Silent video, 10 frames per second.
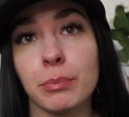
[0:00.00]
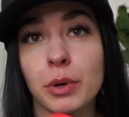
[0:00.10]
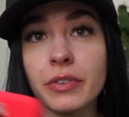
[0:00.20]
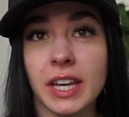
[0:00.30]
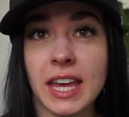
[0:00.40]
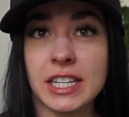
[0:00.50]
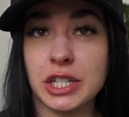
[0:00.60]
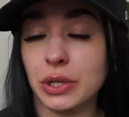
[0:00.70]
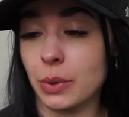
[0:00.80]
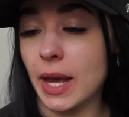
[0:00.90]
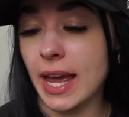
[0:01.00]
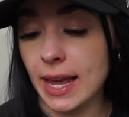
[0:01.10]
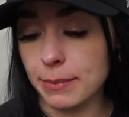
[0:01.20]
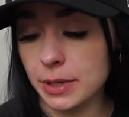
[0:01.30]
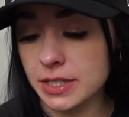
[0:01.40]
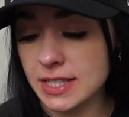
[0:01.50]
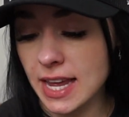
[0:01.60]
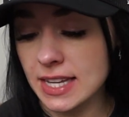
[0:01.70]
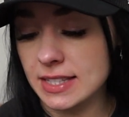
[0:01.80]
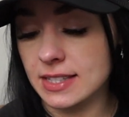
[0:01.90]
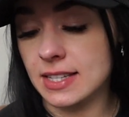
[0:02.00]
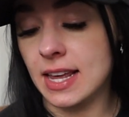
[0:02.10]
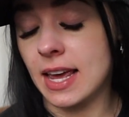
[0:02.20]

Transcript: Moving into ambered scents,